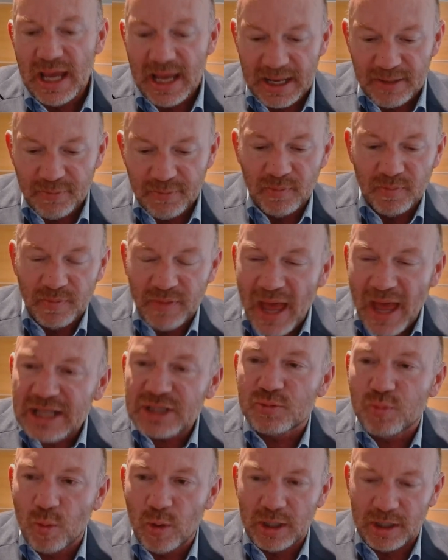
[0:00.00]
and
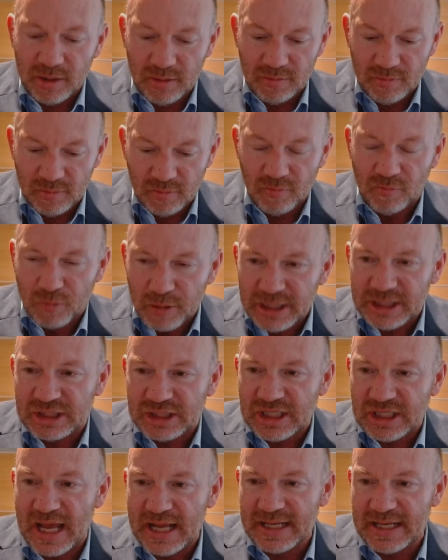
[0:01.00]
that's what we
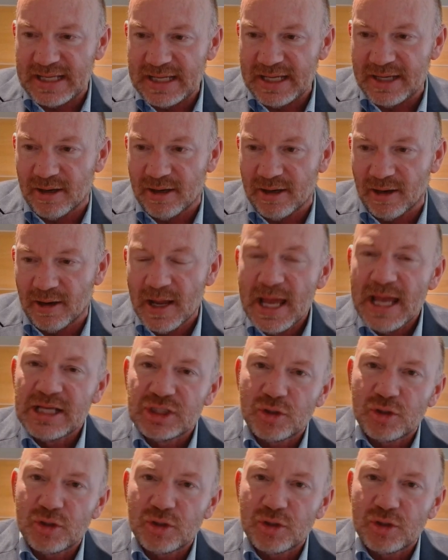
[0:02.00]
said here.